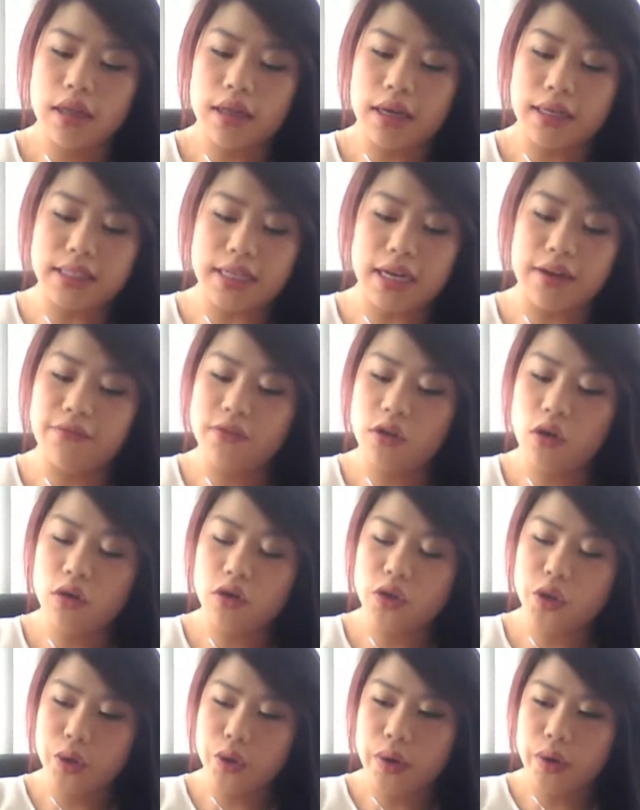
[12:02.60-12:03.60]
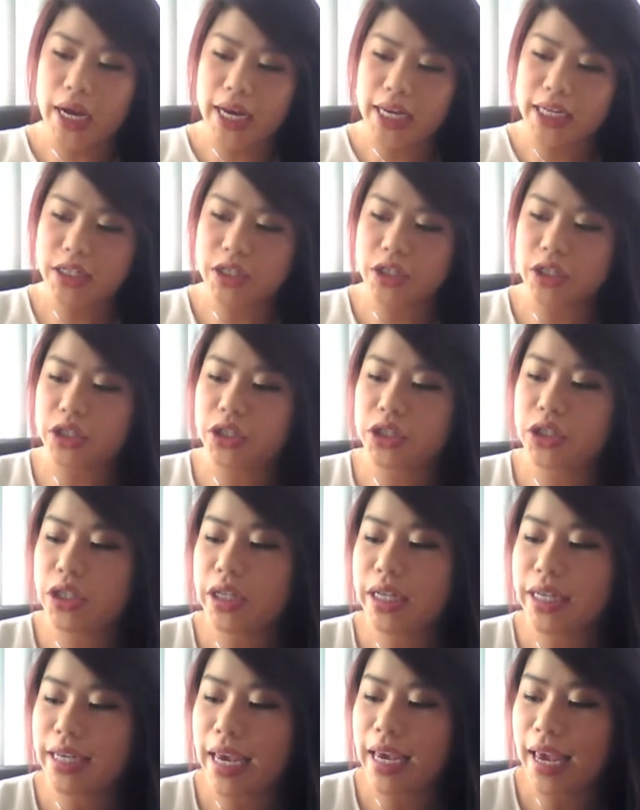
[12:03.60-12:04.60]
that I've not tried just
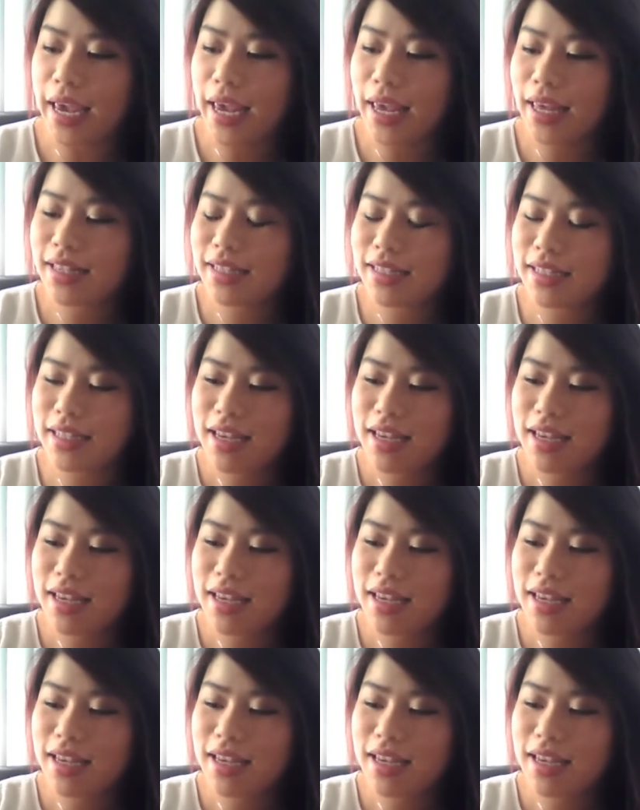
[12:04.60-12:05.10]
yet.